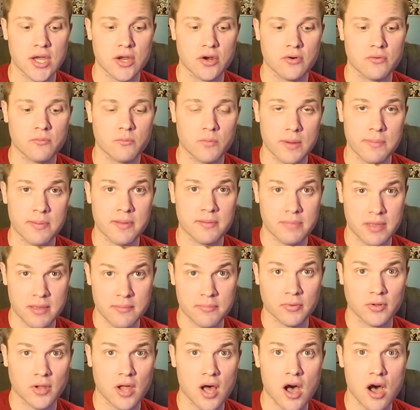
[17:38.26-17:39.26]
ripping
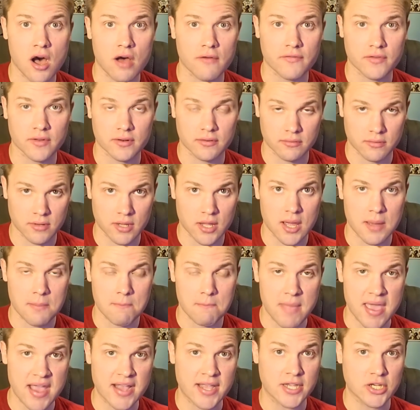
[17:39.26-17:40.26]
people off and
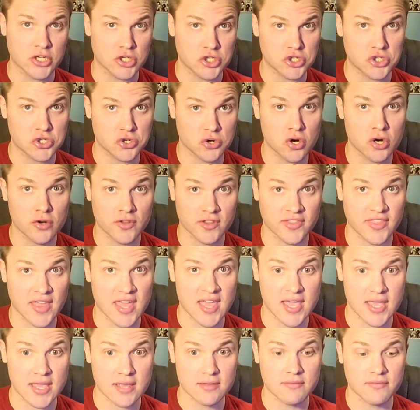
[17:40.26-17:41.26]
making sure that
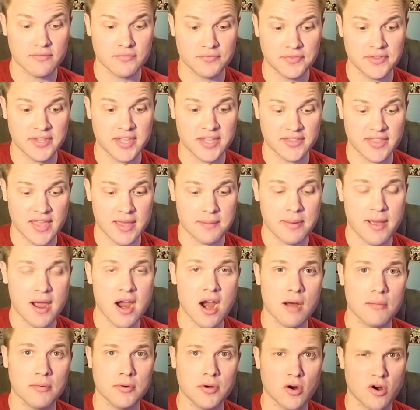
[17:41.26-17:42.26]
they get that
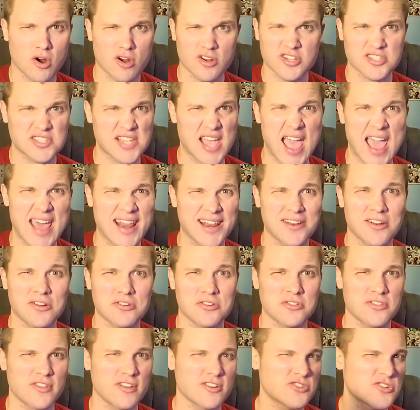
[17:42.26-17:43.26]
power up card. Just add it onto
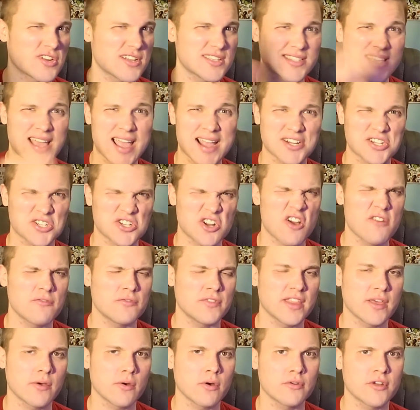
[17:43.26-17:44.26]
their transaction.
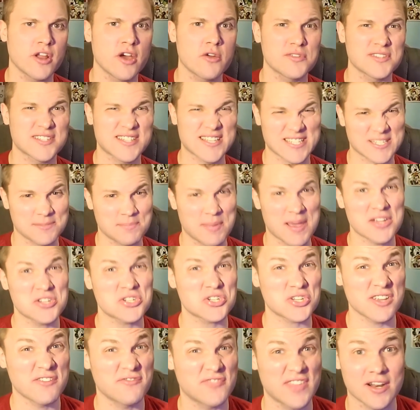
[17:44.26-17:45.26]
Hopefully, they won't notice,
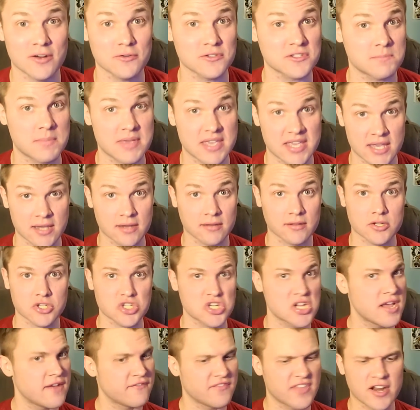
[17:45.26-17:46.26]
especially if they don't speak English.
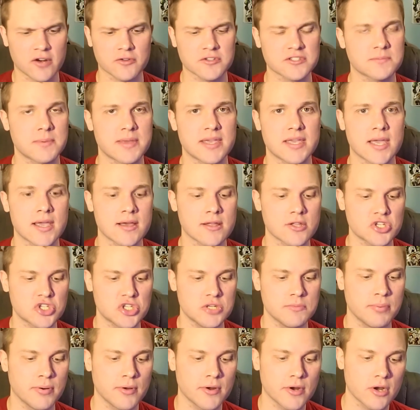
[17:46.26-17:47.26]
If they don't speak English, you
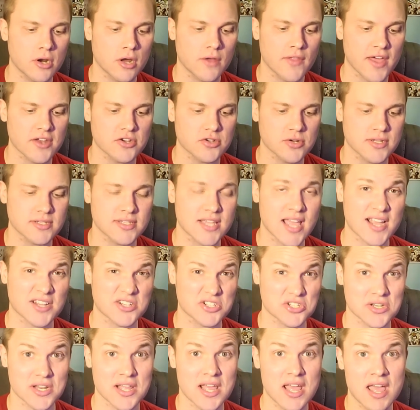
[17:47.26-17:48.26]
put it on that
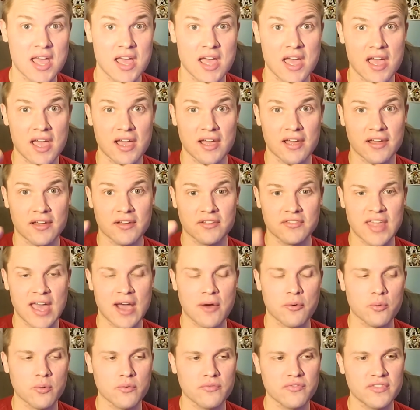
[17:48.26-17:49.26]
transaction. That
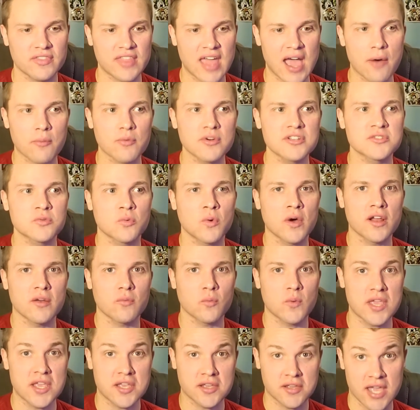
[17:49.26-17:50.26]
that was what
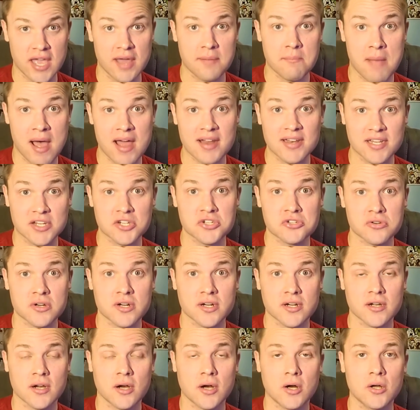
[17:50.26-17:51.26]
we in my district
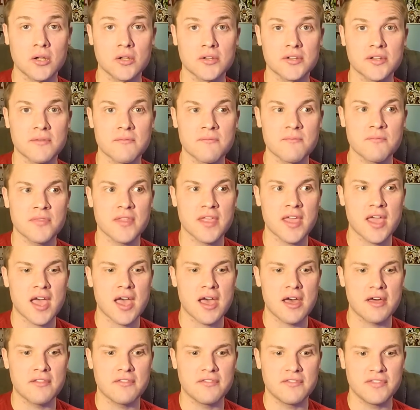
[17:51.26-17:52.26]
called
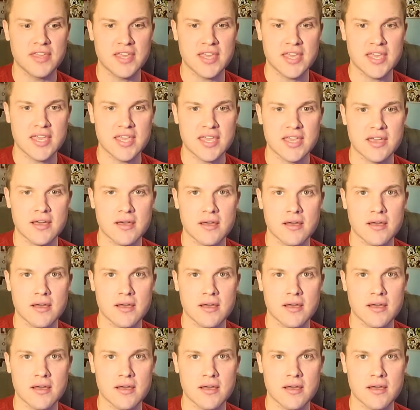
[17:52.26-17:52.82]
the